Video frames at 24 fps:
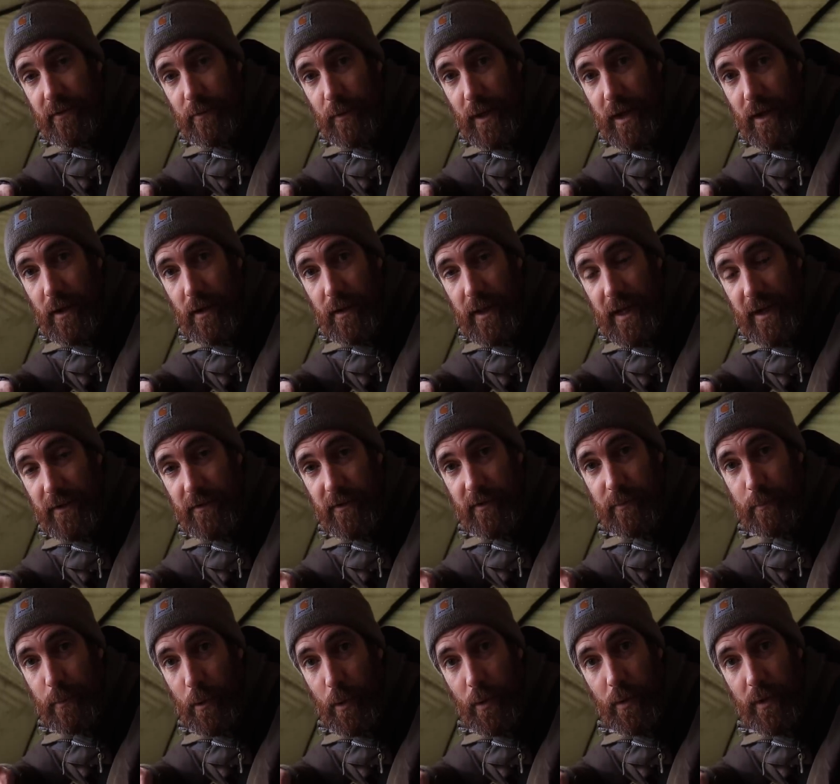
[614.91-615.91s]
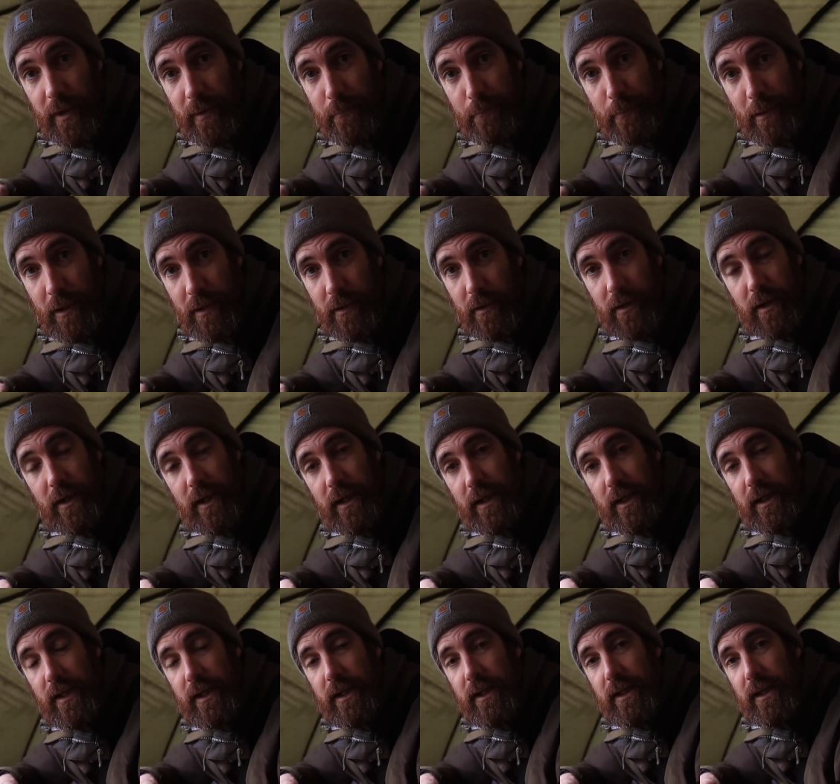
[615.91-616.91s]
as well that I just bought in bulk
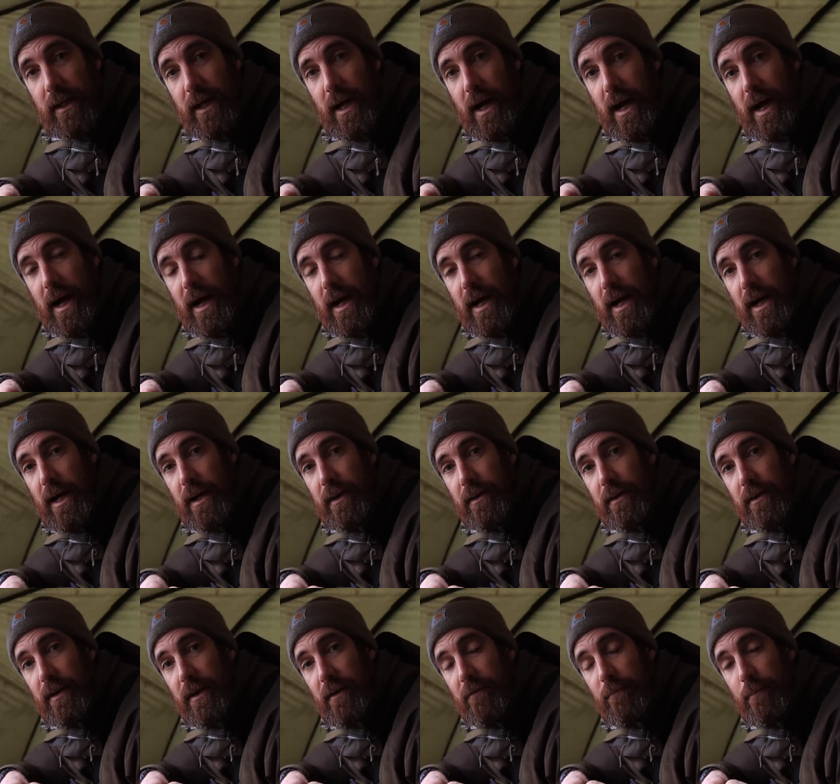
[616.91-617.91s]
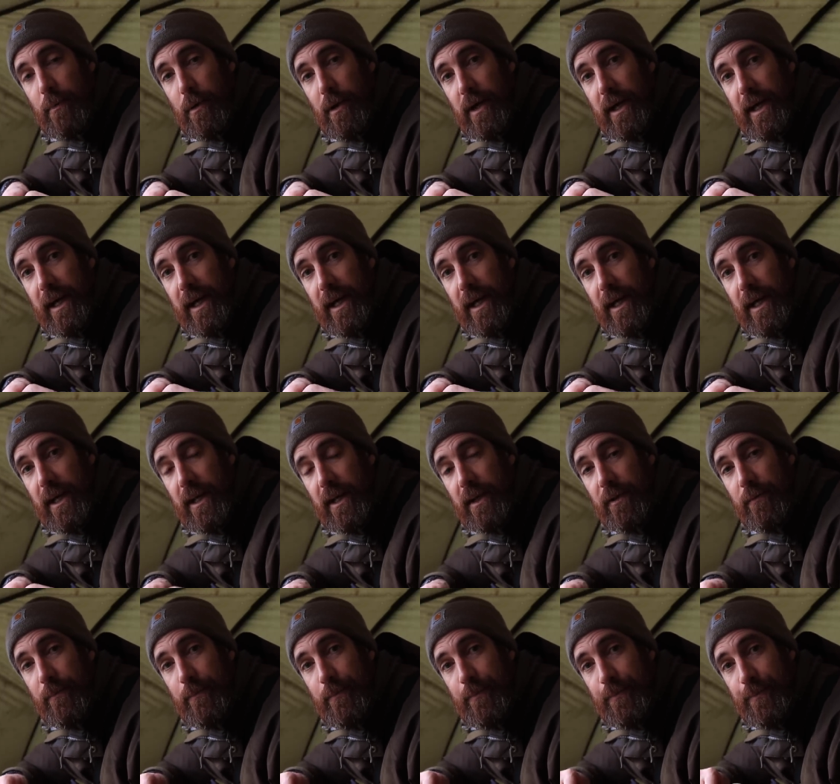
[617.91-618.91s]
and I've put
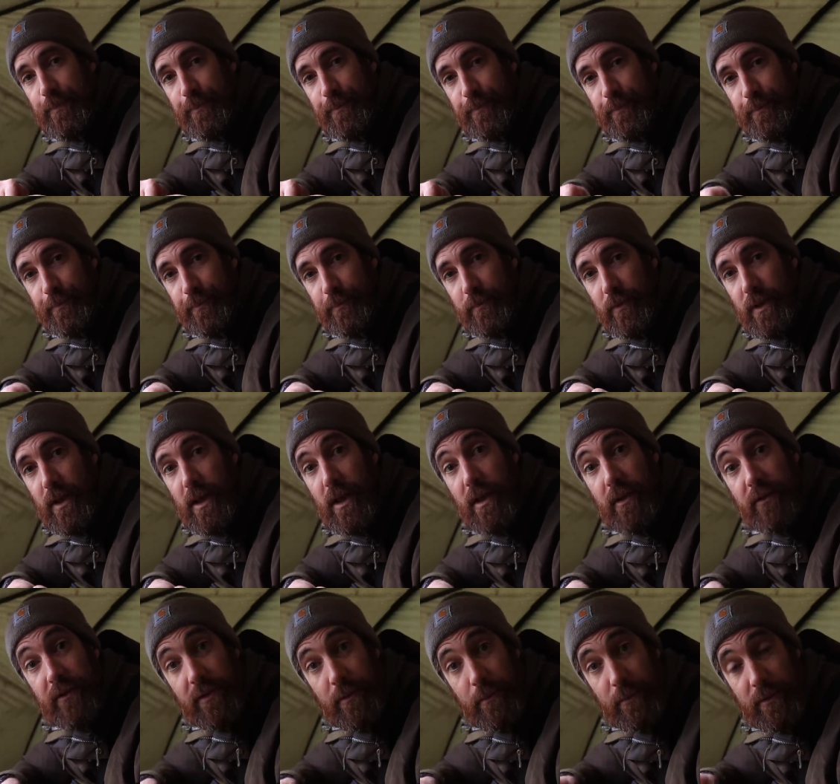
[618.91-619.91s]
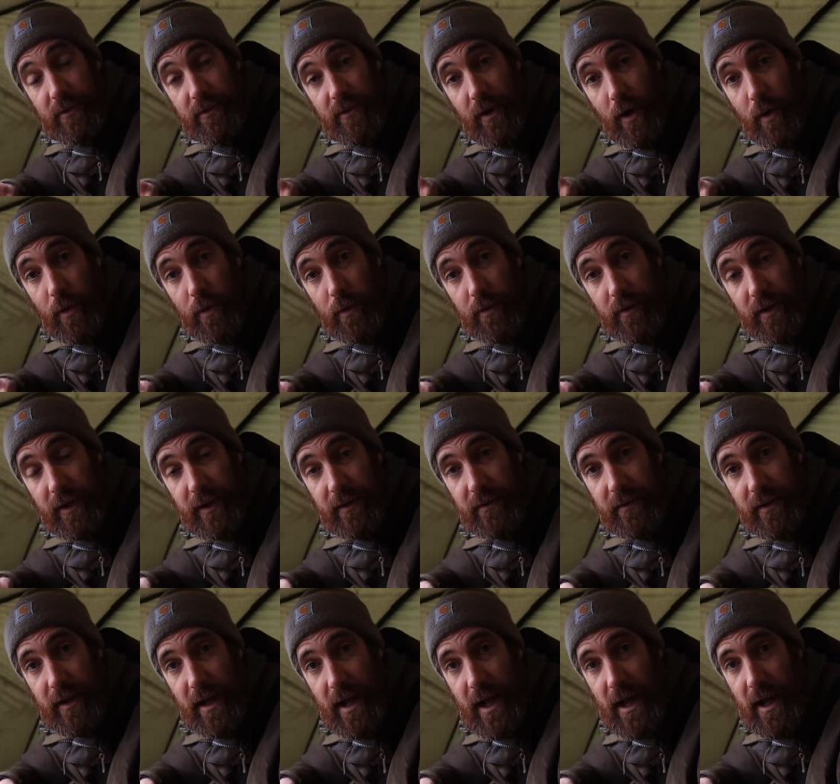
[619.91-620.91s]
in some salt
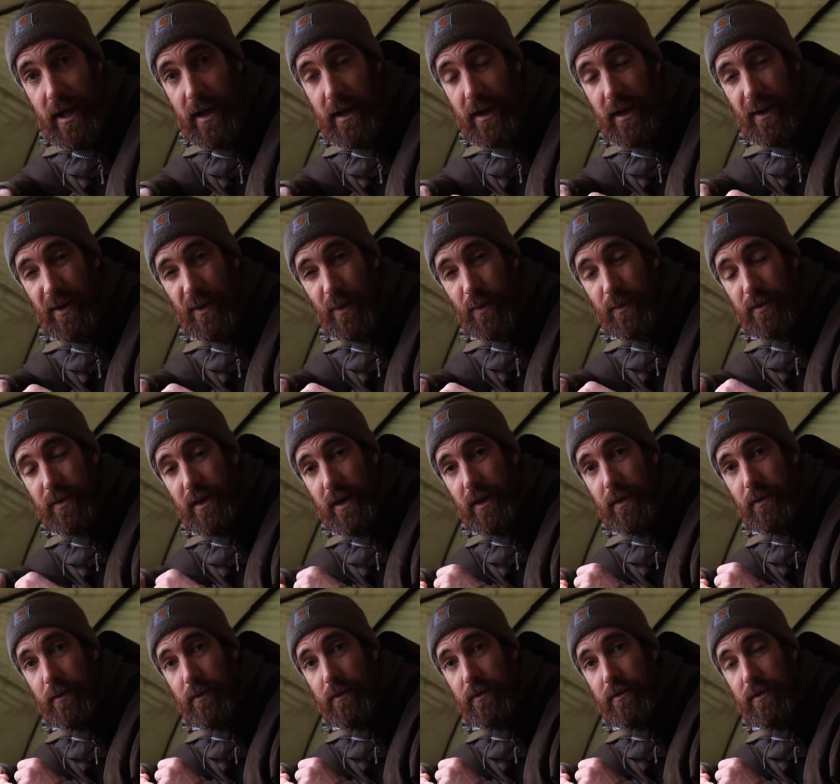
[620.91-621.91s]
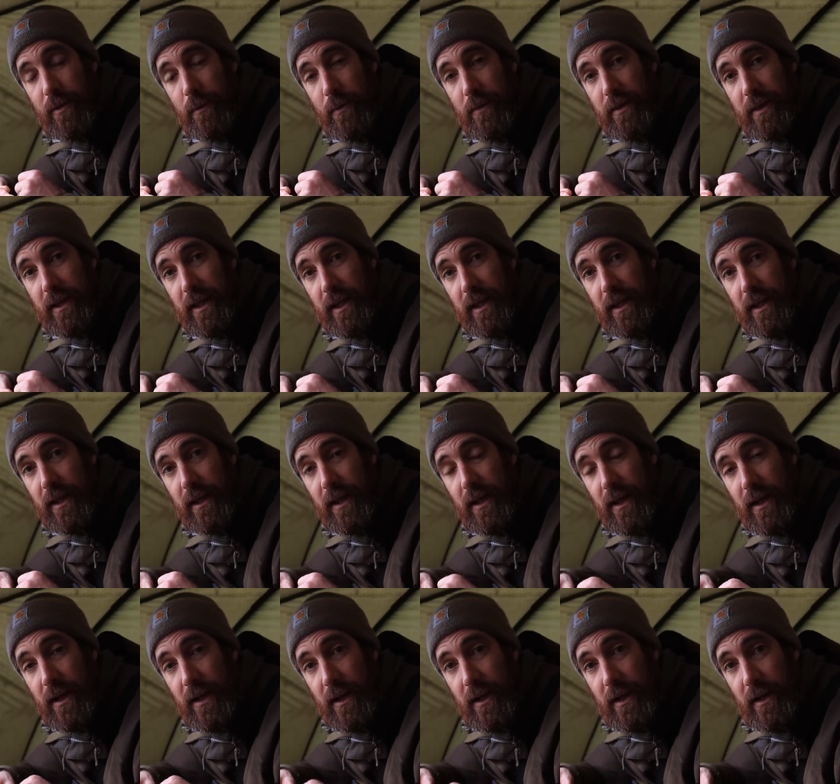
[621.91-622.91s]
into there and also some of the
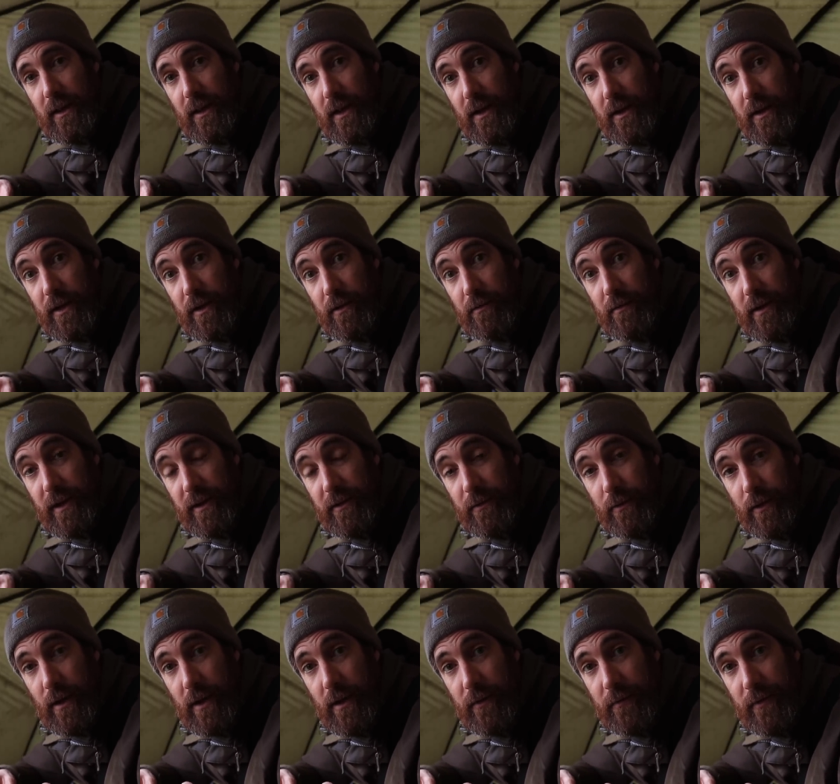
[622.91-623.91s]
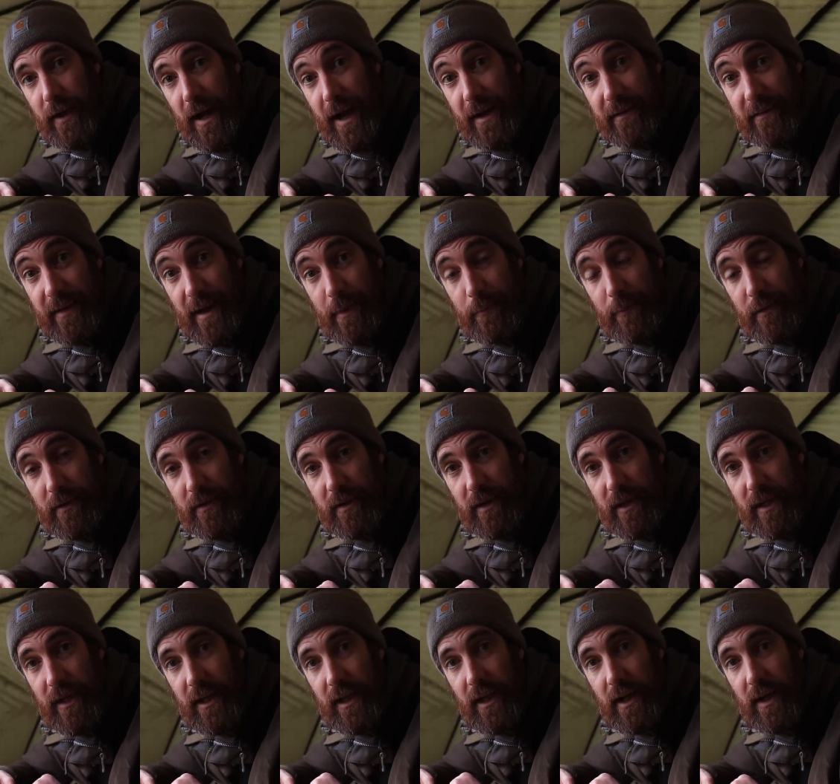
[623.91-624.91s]
the new Richworth
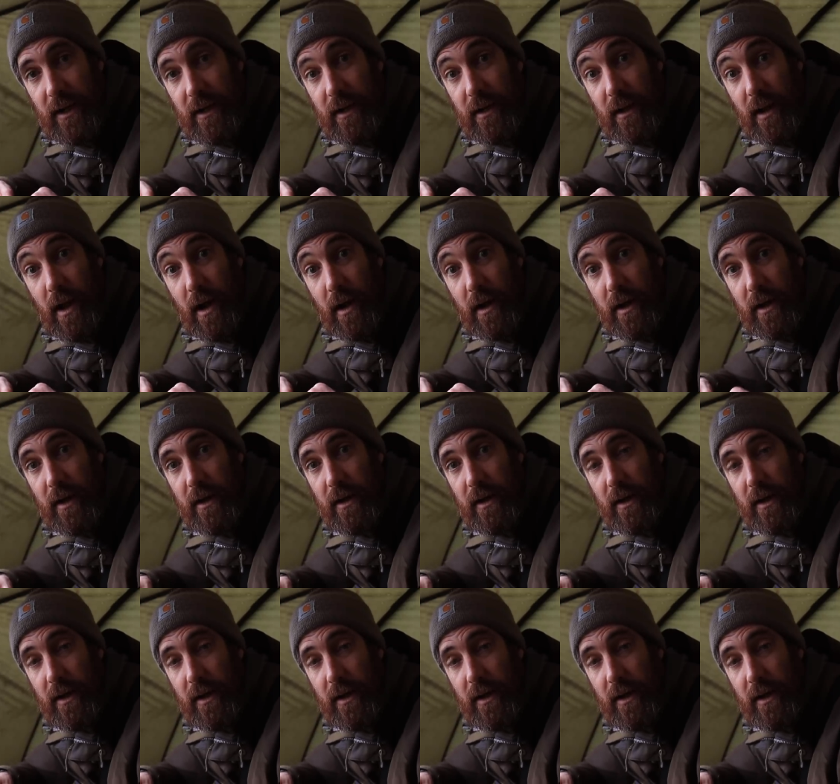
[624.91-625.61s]
SMC Glug